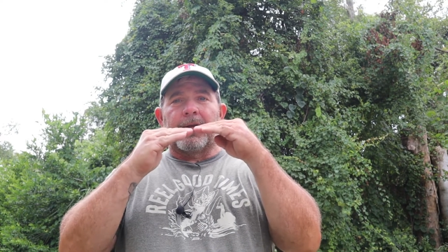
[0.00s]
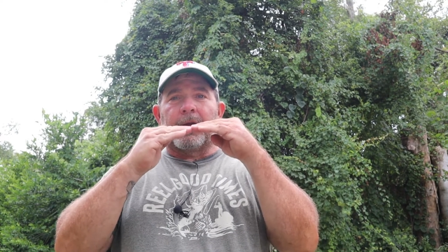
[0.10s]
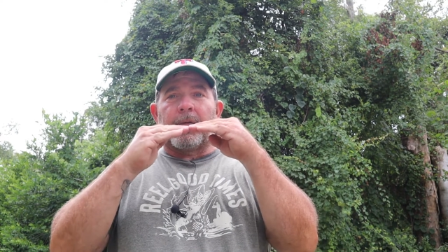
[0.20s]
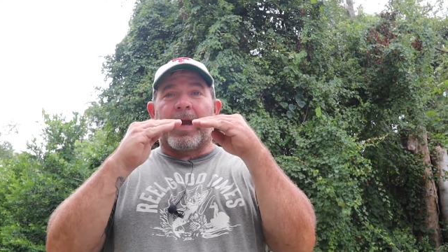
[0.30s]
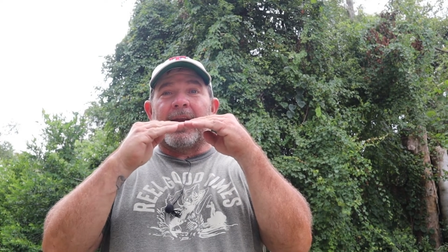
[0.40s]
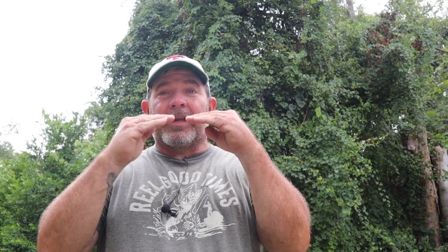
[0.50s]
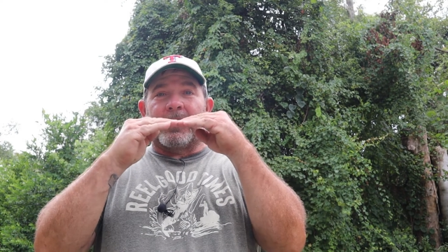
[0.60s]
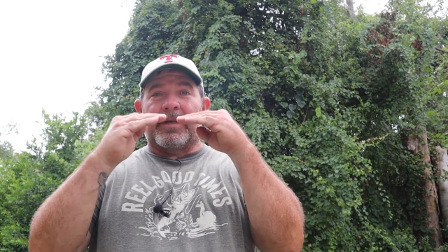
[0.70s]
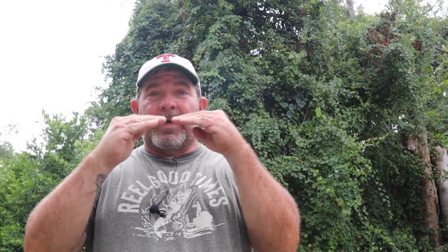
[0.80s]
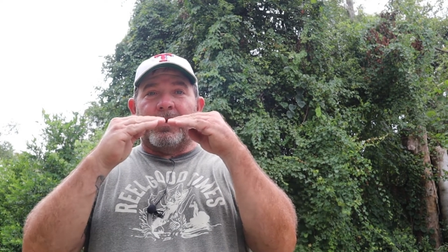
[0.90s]
granite
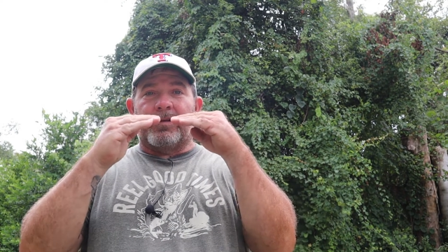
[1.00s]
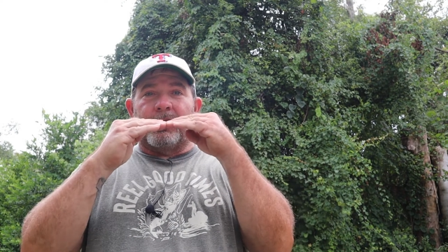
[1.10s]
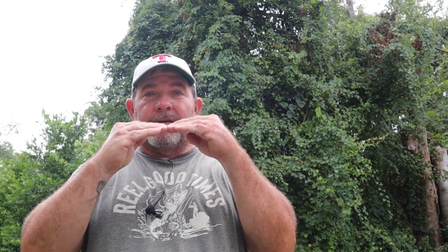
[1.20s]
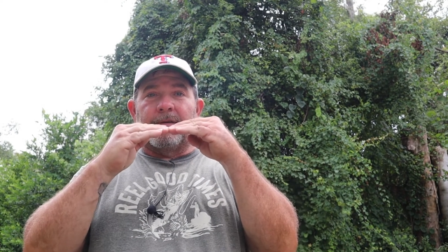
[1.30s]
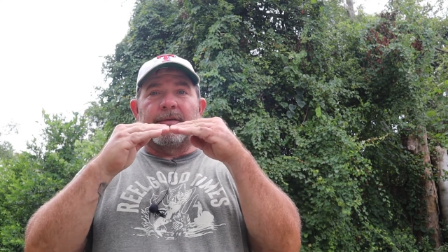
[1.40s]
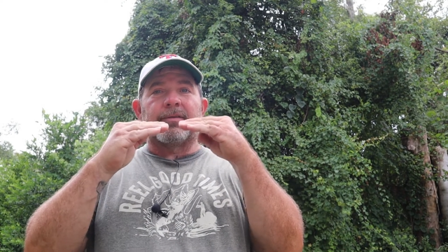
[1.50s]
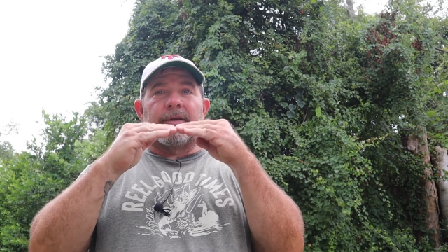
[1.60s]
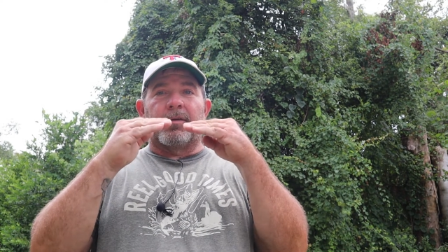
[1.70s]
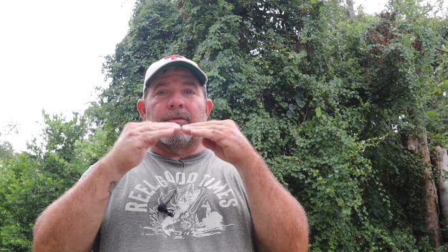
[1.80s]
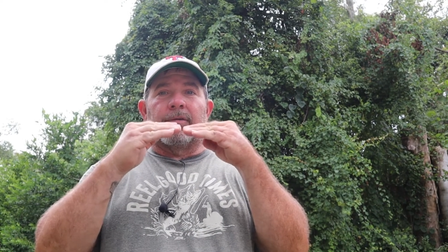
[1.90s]
together.
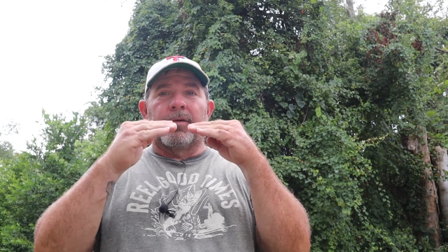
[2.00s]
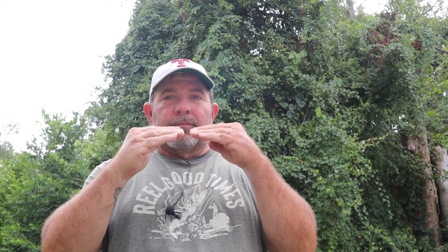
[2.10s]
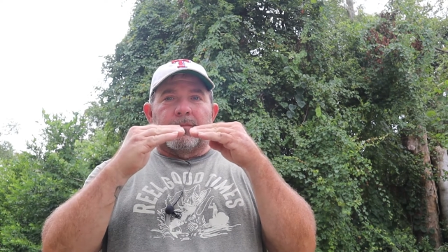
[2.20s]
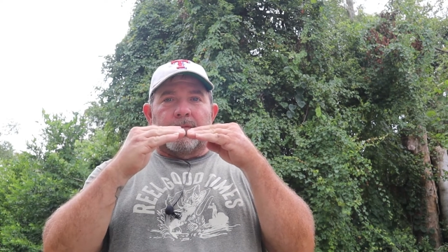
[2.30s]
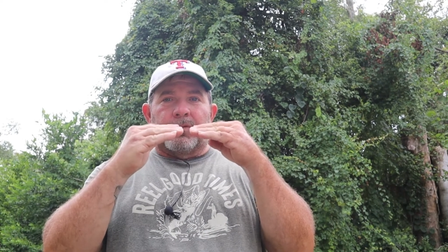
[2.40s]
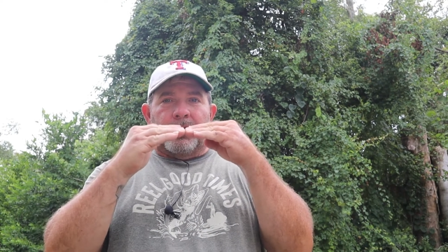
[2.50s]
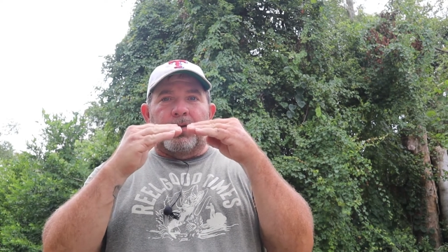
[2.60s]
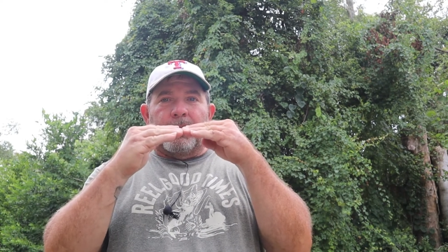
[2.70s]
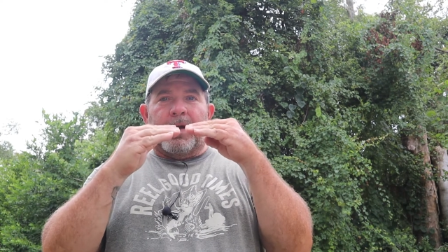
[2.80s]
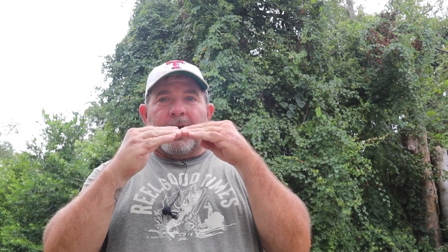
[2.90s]
So
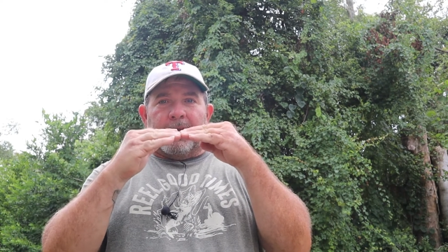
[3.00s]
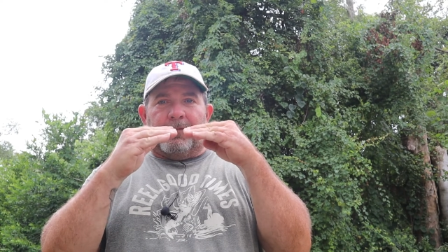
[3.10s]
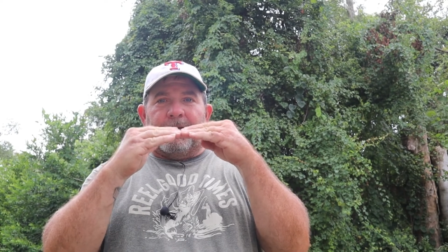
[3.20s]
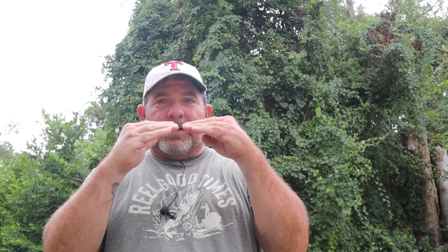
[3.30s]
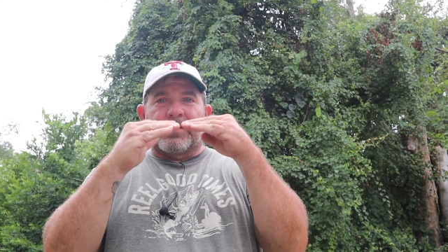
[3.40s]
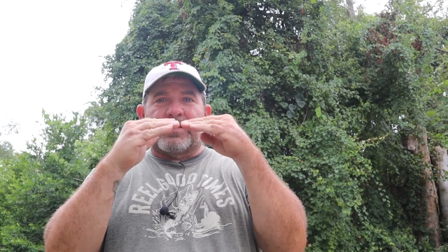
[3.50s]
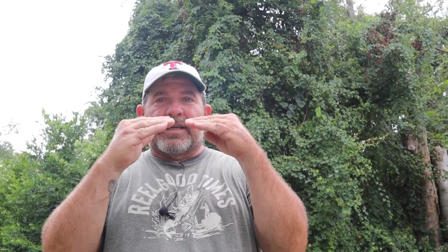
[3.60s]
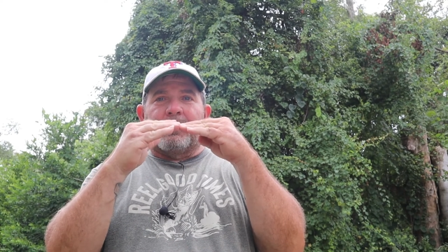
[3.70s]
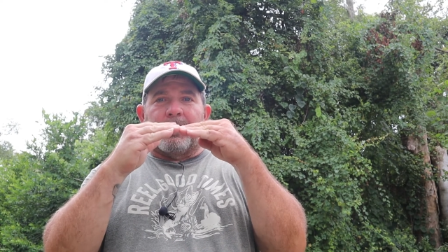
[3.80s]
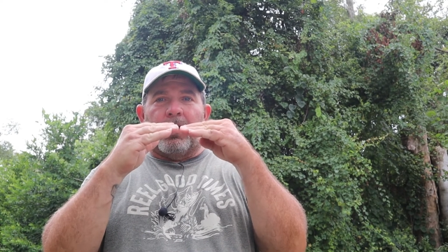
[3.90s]
do the math. If it can
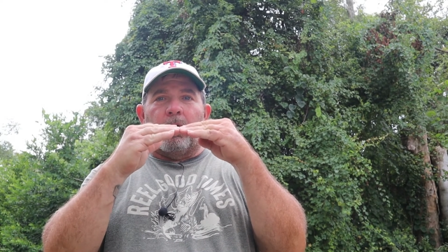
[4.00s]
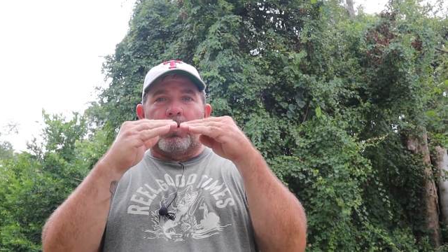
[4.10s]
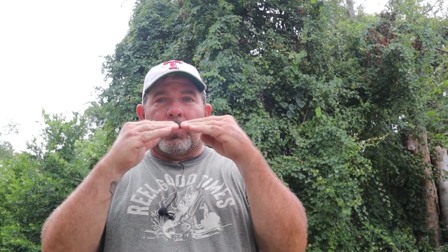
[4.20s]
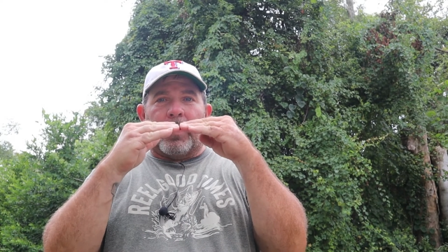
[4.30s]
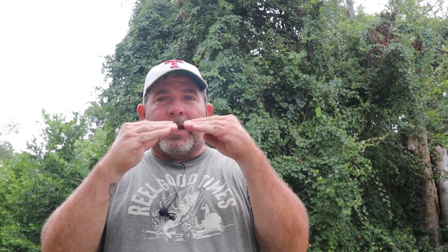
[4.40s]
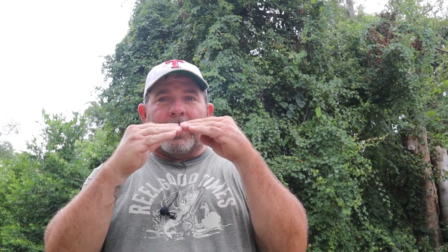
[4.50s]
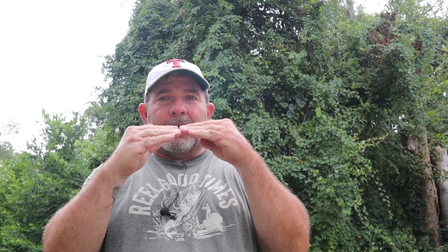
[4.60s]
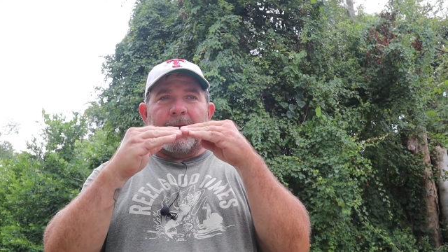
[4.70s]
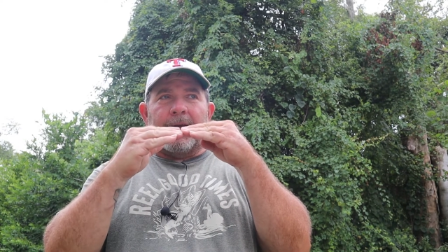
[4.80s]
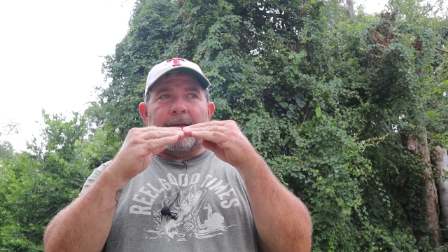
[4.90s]
seam and hold granite
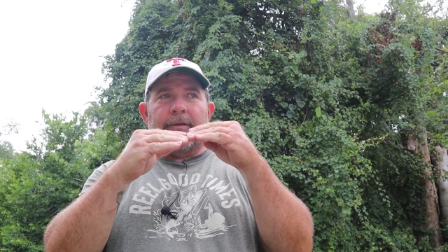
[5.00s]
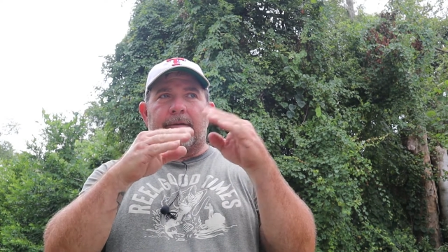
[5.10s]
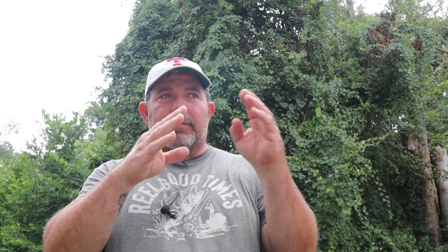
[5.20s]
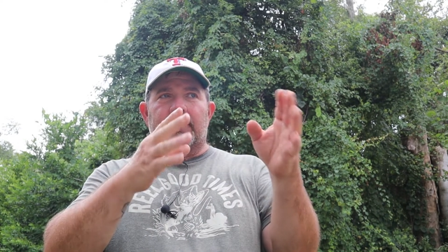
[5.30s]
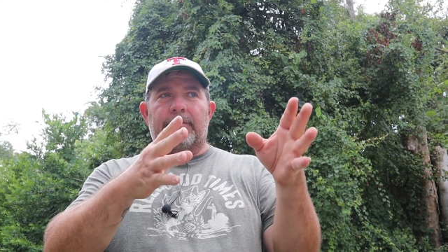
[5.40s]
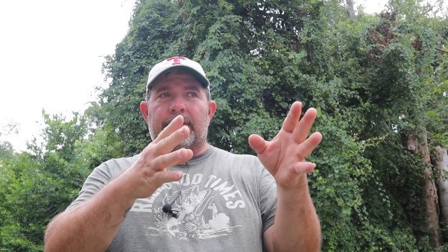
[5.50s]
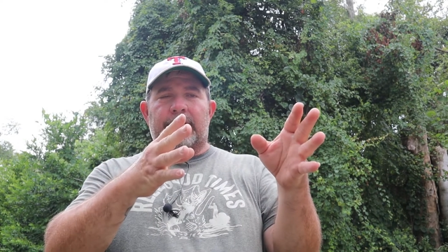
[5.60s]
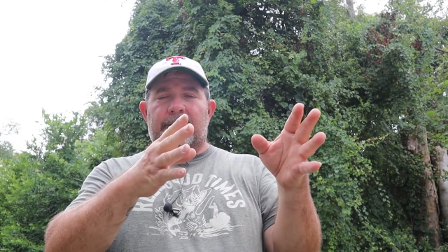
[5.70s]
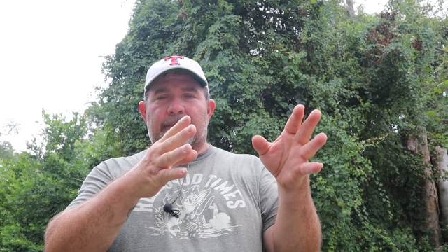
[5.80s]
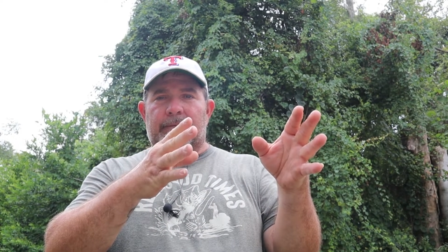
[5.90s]
together,
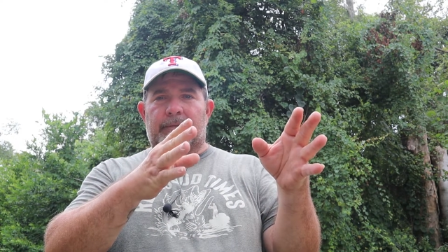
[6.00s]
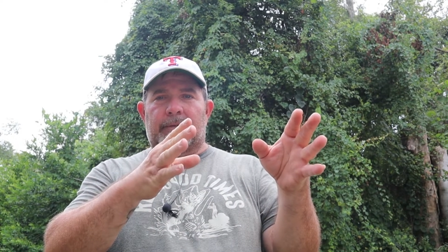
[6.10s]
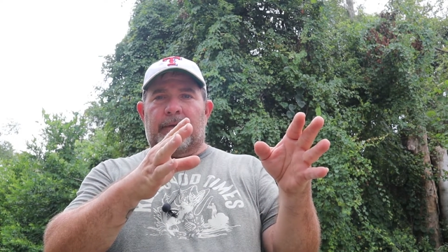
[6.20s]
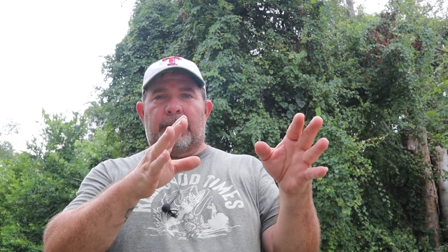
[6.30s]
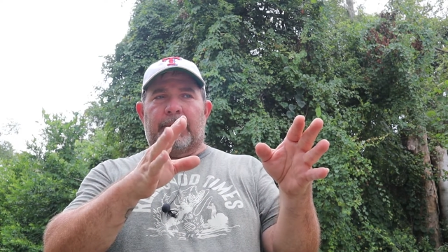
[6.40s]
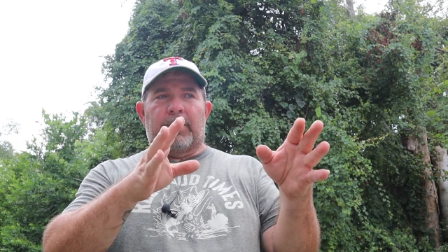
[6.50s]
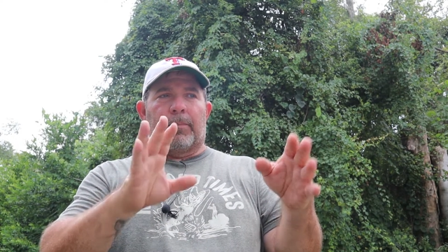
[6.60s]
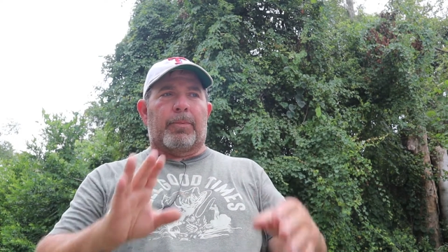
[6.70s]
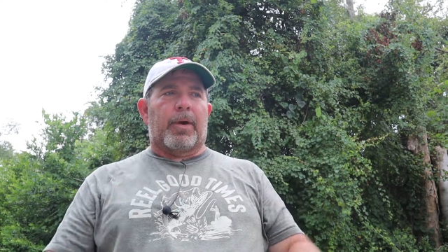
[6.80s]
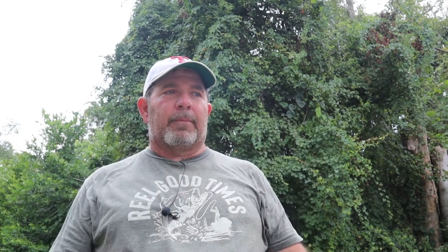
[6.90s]
it's going to be no
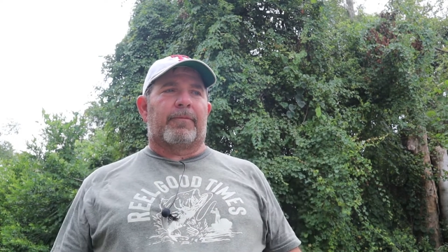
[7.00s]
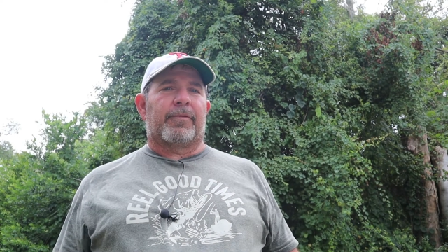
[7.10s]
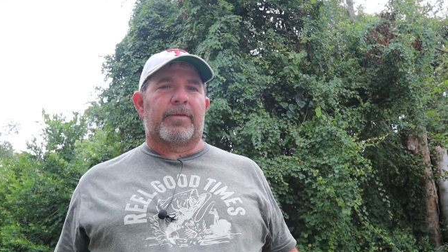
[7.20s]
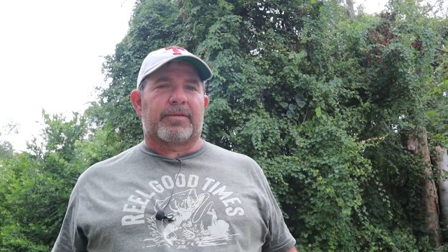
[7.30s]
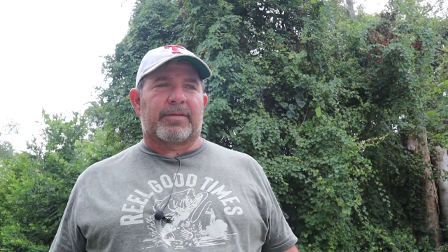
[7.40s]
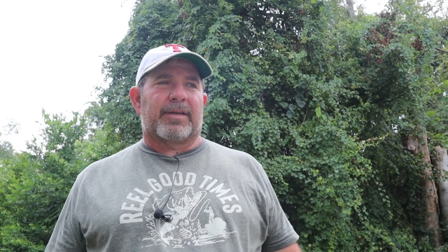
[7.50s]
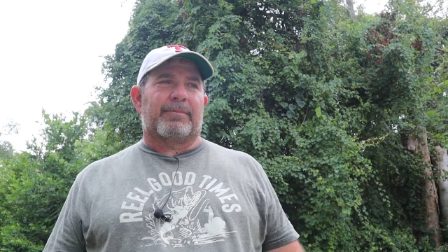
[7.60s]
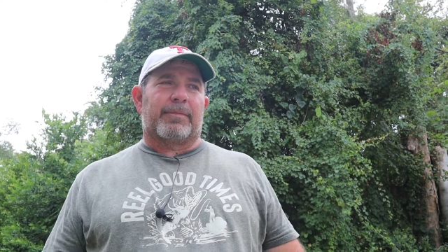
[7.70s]
problem for this sink.